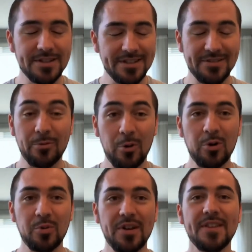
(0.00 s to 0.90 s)
work
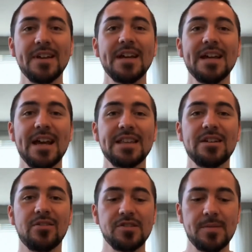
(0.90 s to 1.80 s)
with, and then
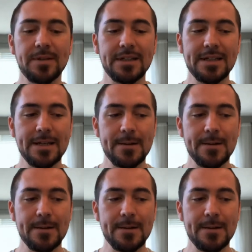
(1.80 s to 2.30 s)
ultimately